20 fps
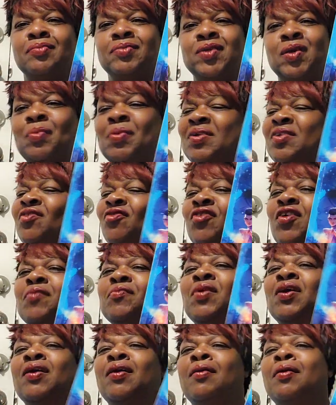somebody
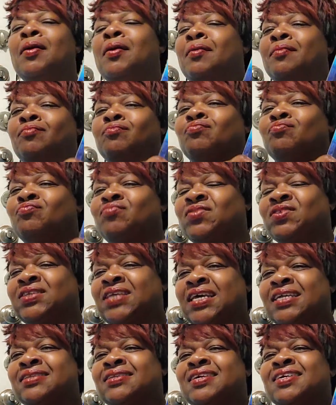from a
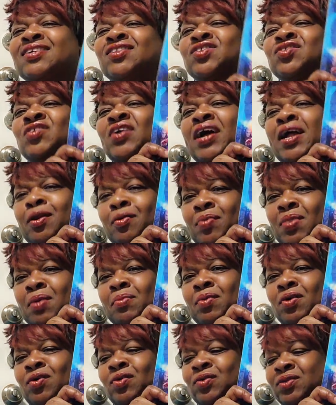sent to help
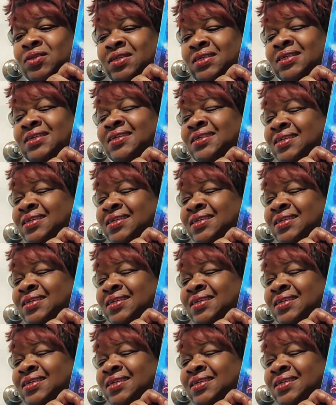them out